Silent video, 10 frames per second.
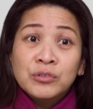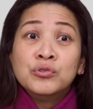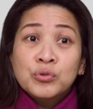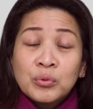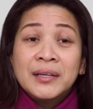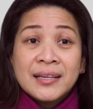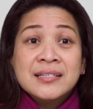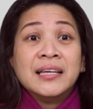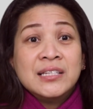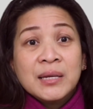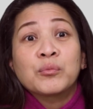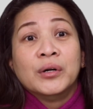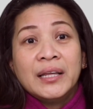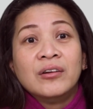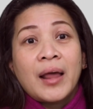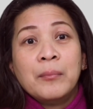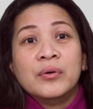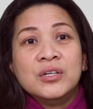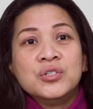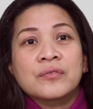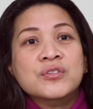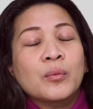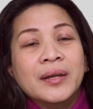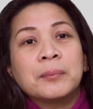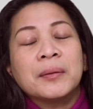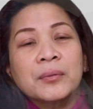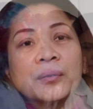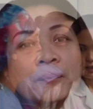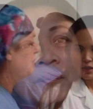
It truly is a teamwork and collaboration of so many people.